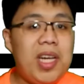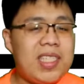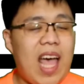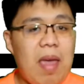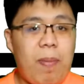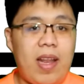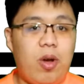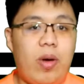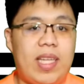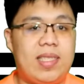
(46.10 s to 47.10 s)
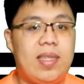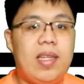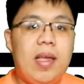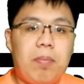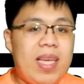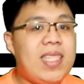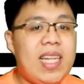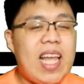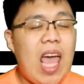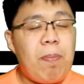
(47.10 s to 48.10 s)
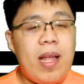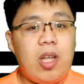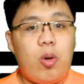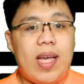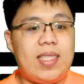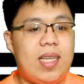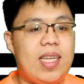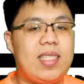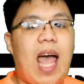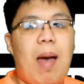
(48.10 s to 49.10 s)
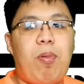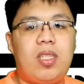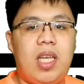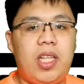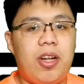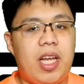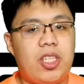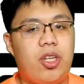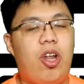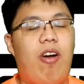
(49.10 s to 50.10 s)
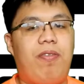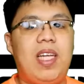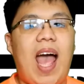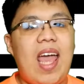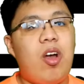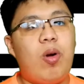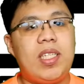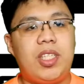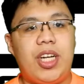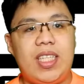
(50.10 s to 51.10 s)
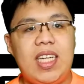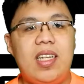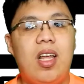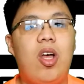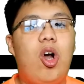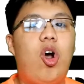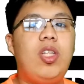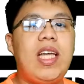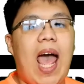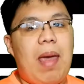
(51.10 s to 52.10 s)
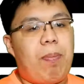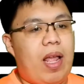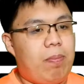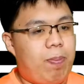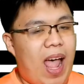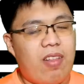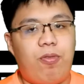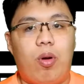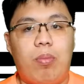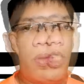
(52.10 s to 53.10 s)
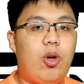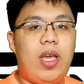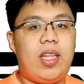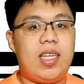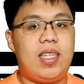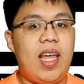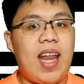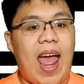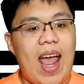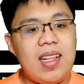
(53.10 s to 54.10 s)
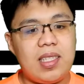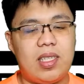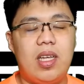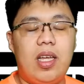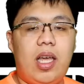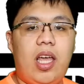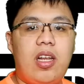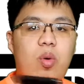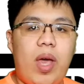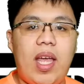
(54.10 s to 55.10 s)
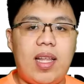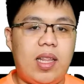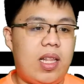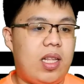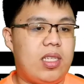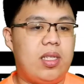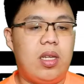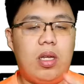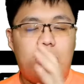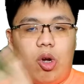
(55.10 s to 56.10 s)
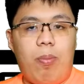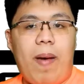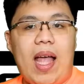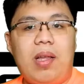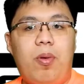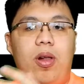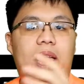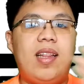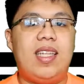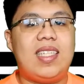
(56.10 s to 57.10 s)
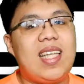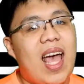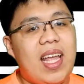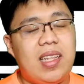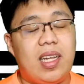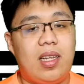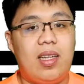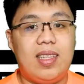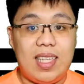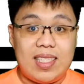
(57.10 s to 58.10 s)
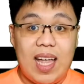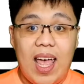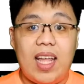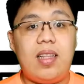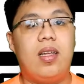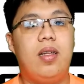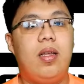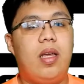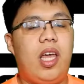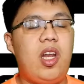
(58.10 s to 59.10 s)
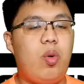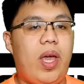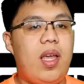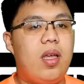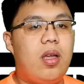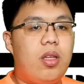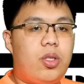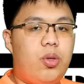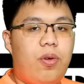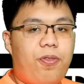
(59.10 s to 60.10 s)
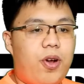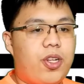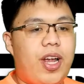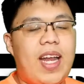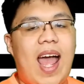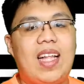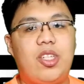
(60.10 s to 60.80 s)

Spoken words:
is iPadOS? Basically, iPadOS is Apple's iteration of the iOS 13 on the iPad platform. So it is enhanced in a way that it is compatible and designed in a way to further enhance